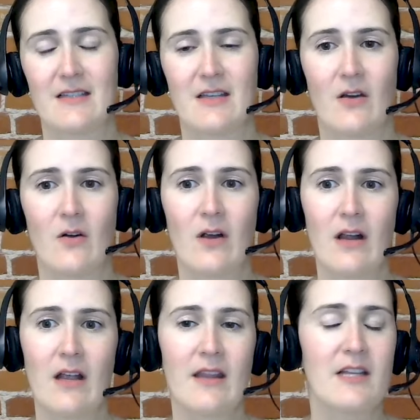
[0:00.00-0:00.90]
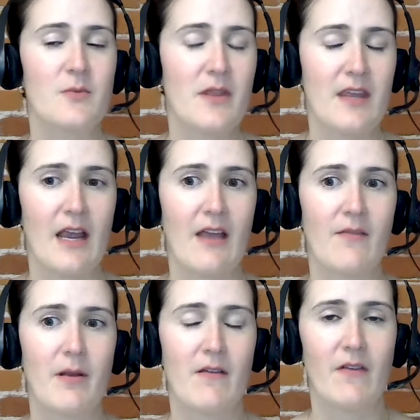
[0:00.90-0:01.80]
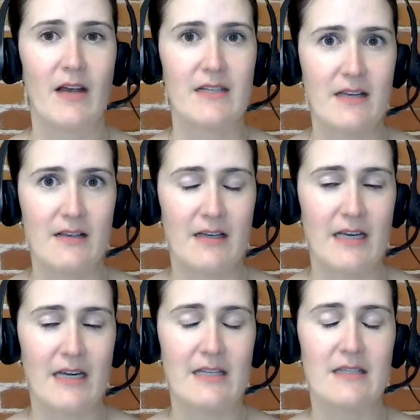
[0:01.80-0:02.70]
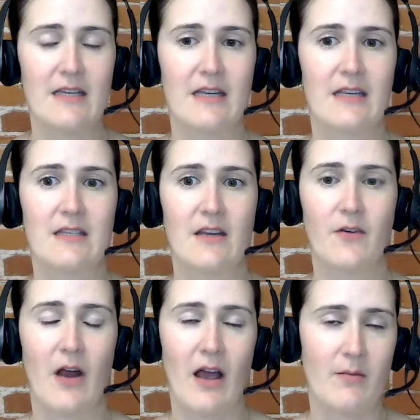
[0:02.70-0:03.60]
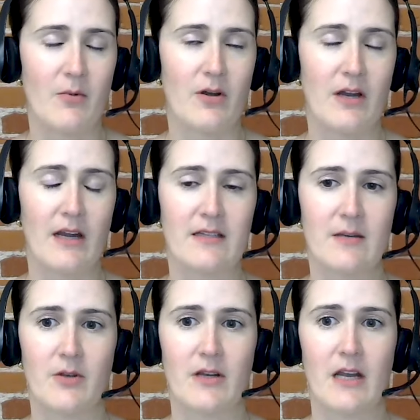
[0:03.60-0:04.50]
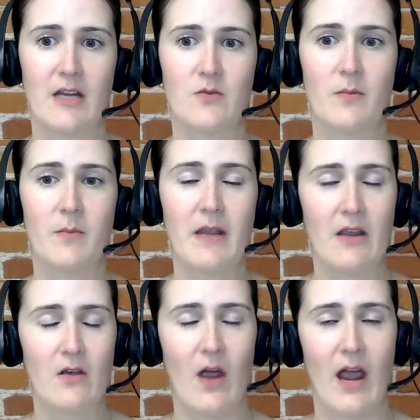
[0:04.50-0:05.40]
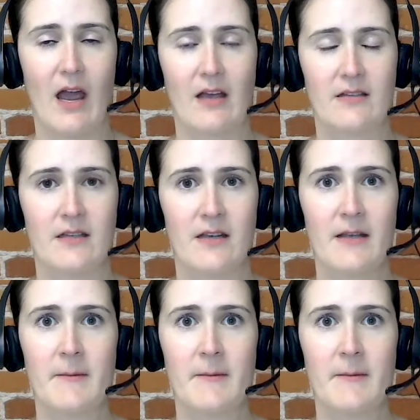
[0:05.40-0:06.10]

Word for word: So that's one thing I've been advising clients is if you're onboarding someone in H one B who has